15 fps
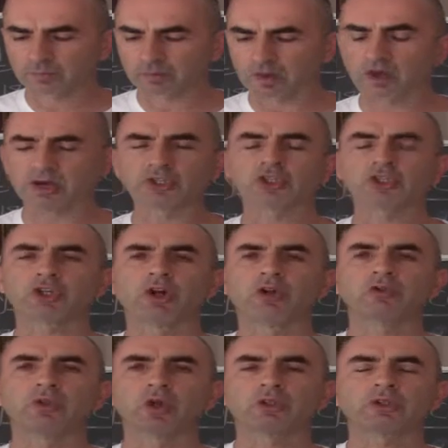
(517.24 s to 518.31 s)
I
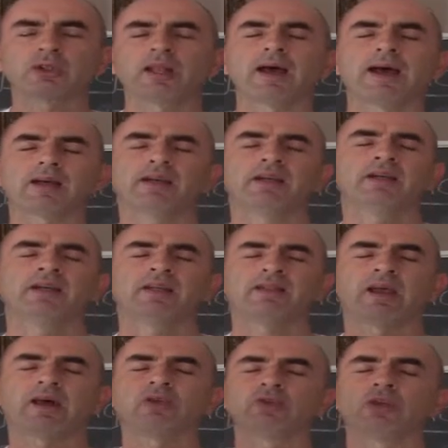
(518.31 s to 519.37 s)
shall not lack.
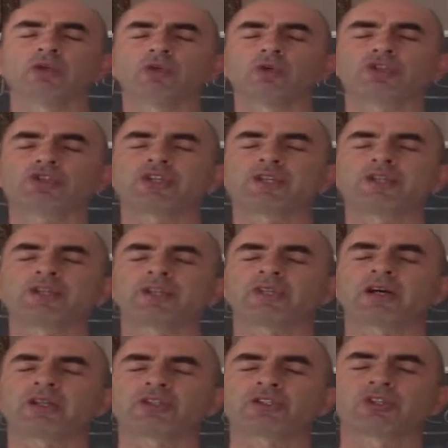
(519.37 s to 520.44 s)
Tell the Lord Jesus,
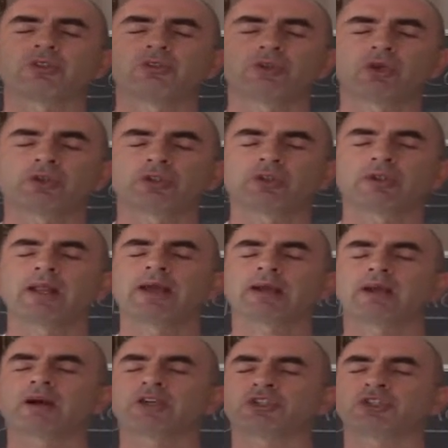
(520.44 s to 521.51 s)
I shall not
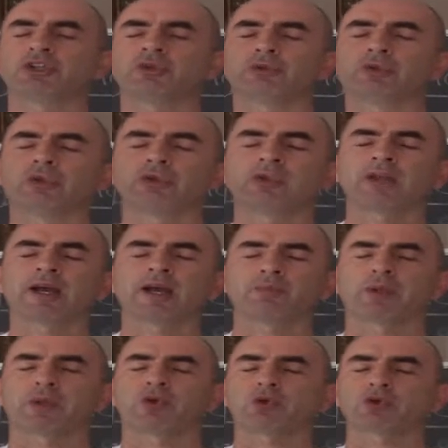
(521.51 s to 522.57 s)
lack. I shall not lack
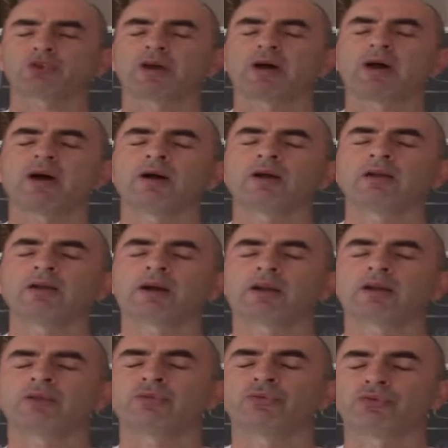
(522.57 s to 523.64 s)
because I hunger
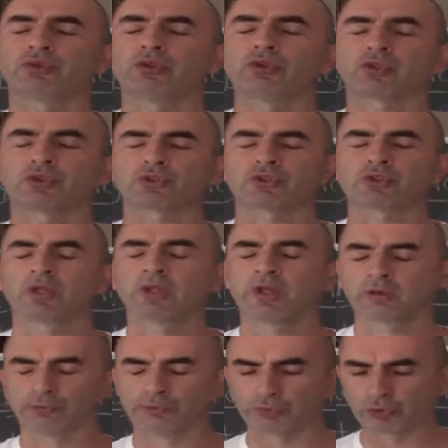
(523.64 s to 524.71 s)
and thirst
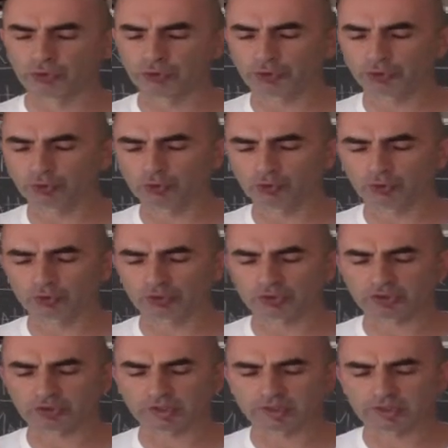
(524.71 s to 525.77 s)
for you, Lord
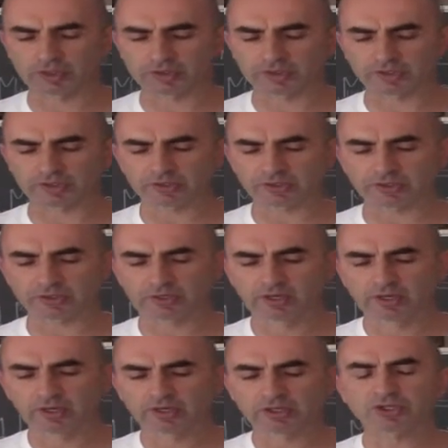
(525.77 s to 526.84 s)
Jesus.
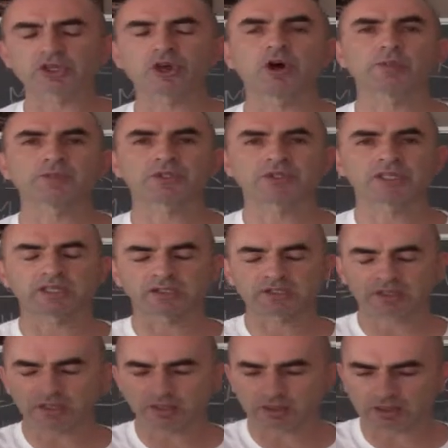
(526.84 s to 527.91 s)
Psalm
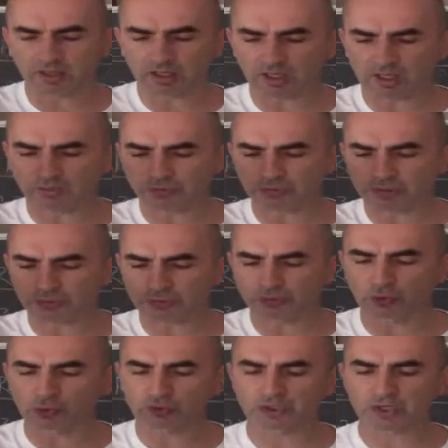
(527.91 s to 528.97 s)
63 verse
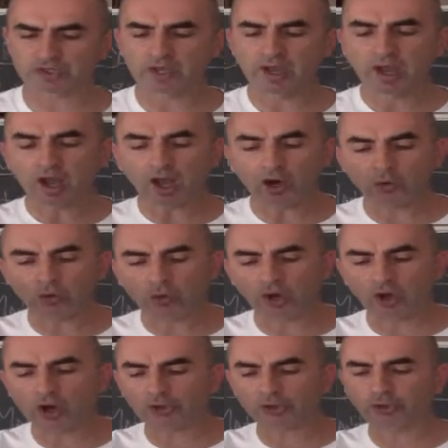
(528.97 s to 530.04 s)
4 says, O
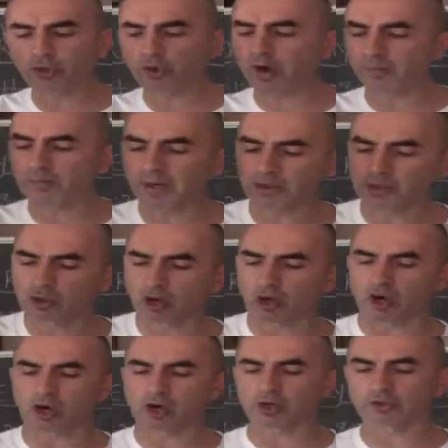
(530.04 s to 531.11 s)
God, you are my
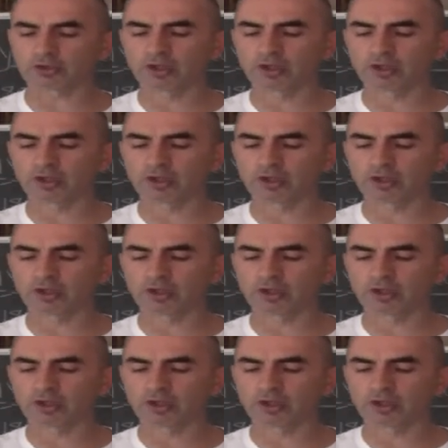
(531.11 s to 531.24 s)
God.